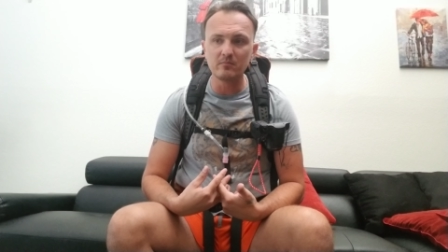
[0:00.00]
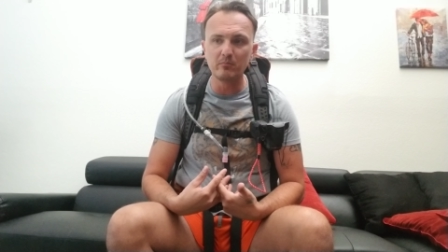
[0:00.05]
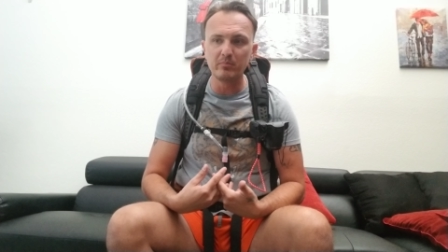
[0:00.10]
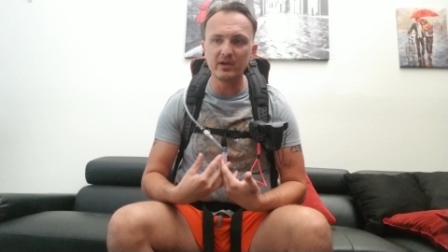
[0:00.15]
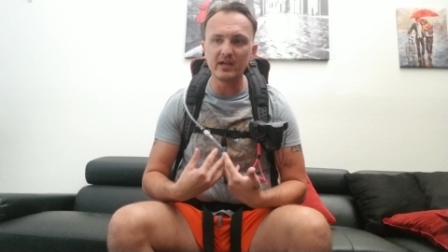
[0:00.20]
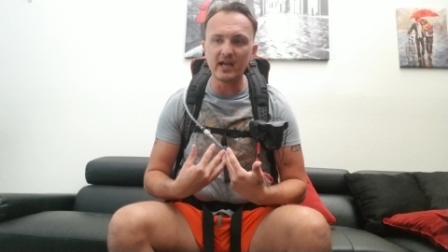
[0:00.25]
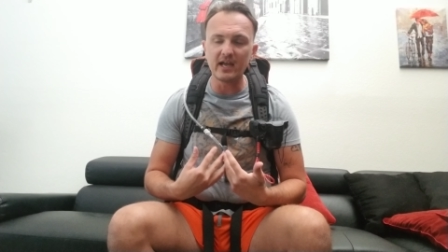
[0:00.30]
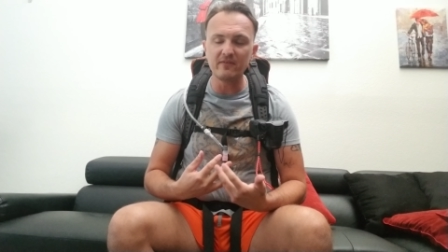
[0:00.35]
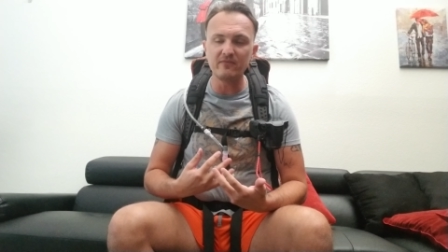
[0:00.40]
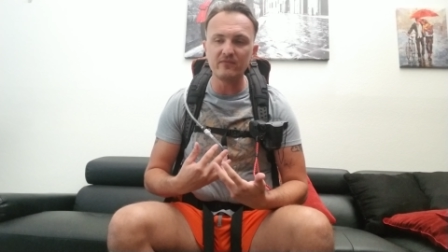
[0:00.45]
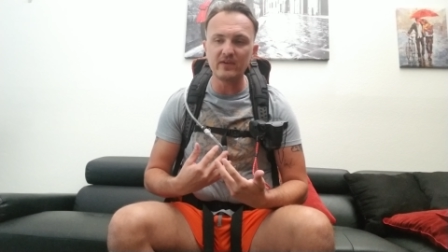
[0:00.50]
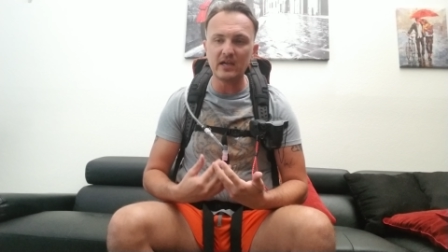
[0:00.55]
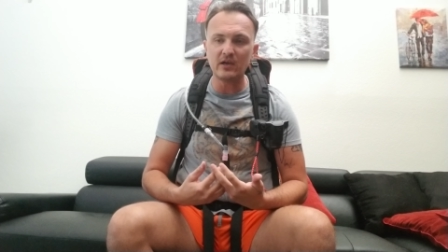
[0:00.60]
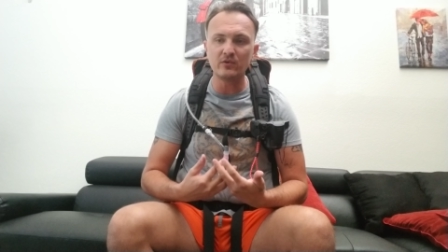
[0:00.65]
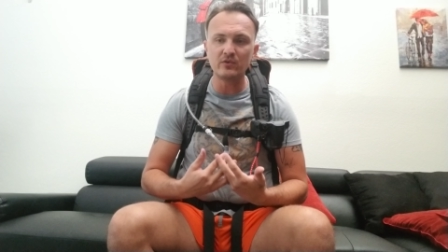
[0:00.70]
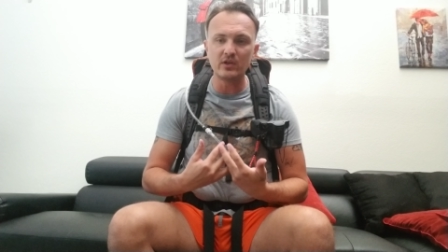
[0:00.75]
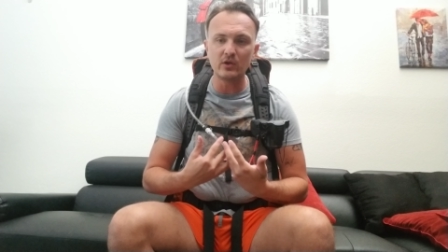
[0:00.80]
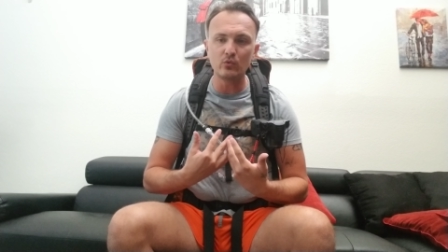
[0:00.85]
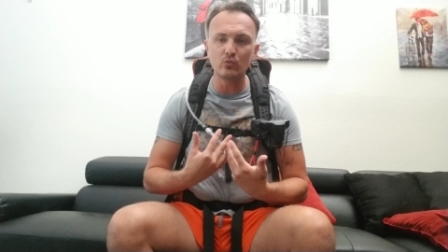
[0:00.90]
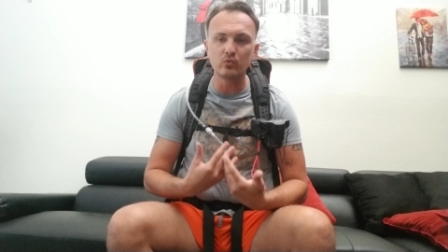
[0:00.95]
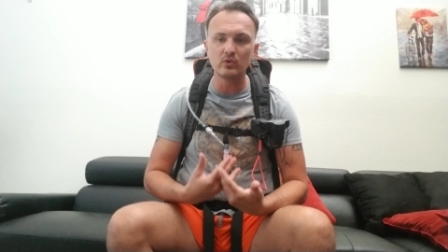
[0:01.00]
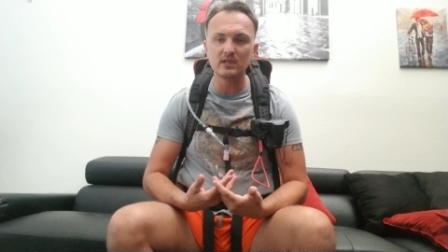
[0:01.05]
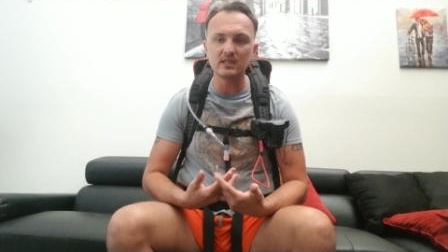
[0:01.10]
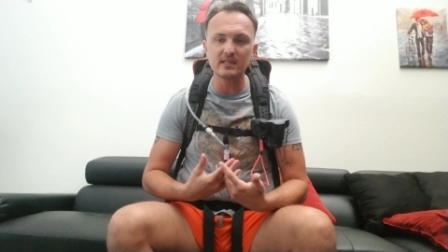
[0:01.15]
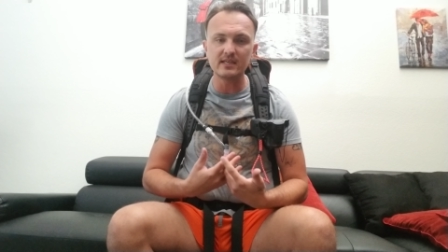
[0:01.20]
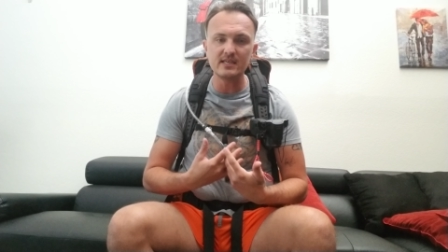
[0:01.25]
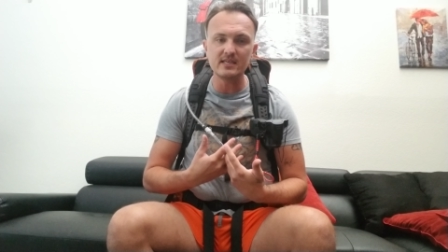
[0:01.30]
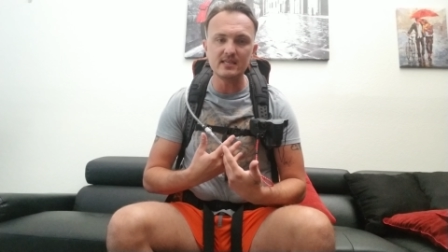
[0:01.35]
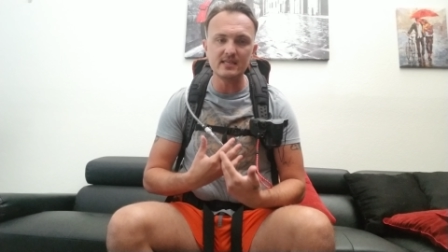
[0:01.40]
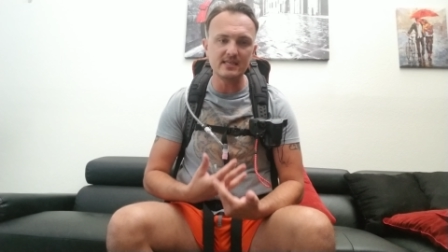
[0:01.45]
but I found a
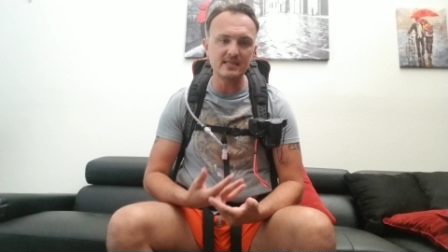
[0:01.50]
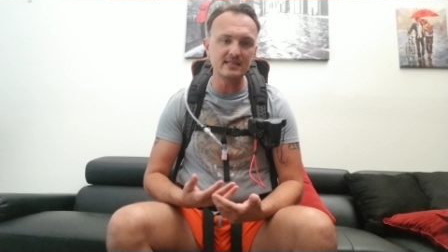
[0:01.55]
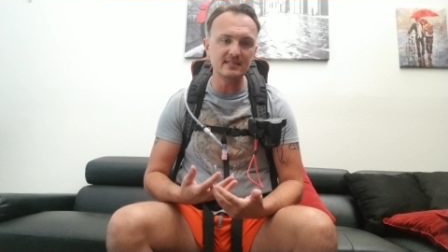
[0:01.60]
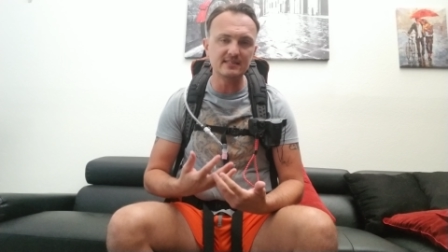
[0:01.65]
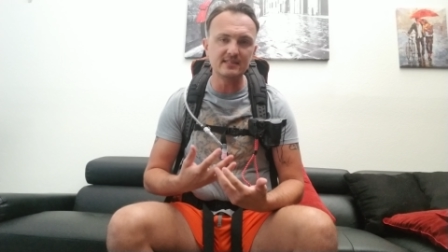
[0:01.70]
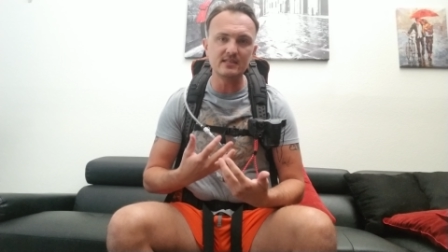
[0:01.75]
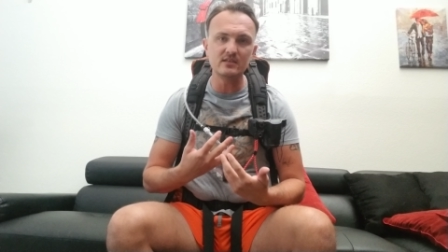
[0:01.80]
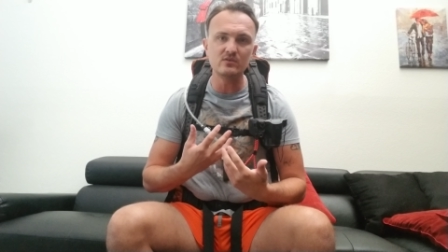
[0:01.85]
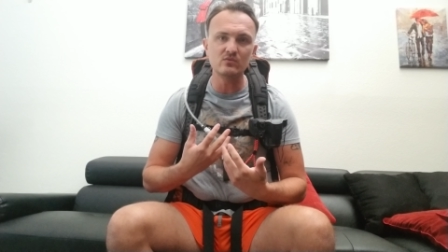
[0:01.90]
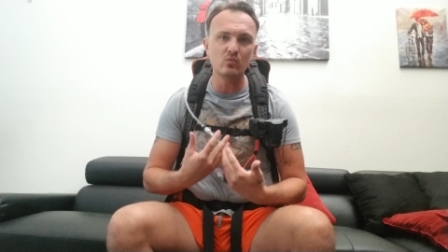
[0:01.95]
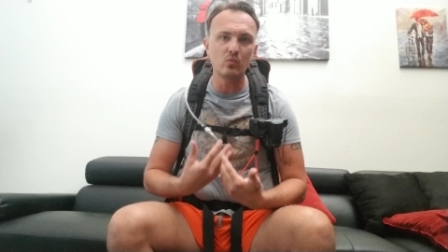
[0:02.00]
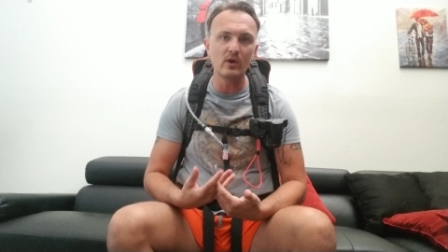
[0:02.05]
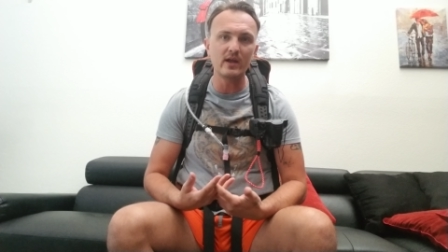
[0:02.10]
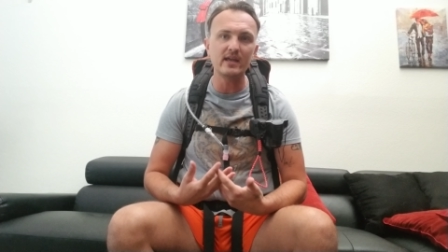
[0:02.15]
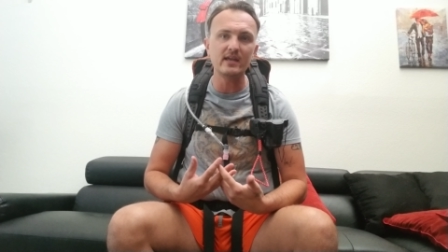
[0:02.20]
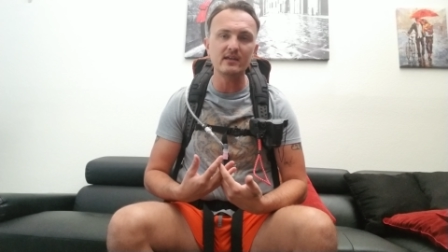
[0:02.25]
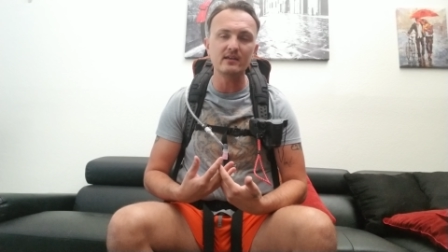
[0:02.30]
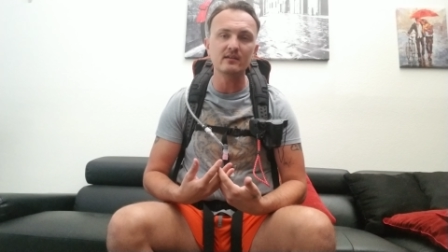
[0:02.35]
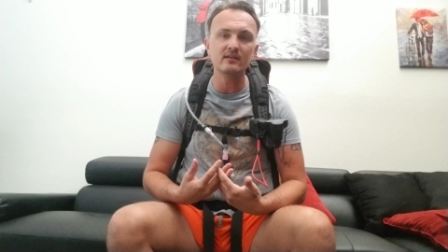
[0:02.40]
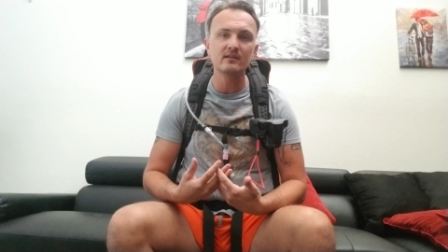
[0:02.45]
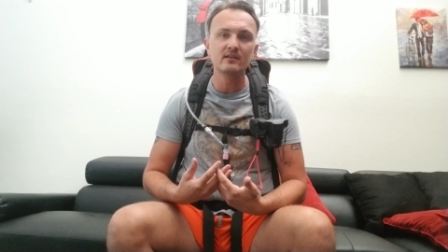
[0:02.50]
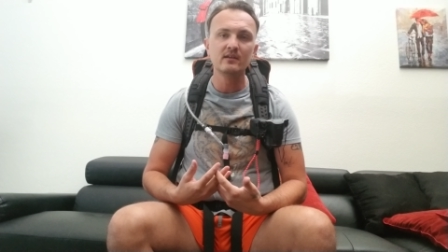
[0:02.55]
really easy way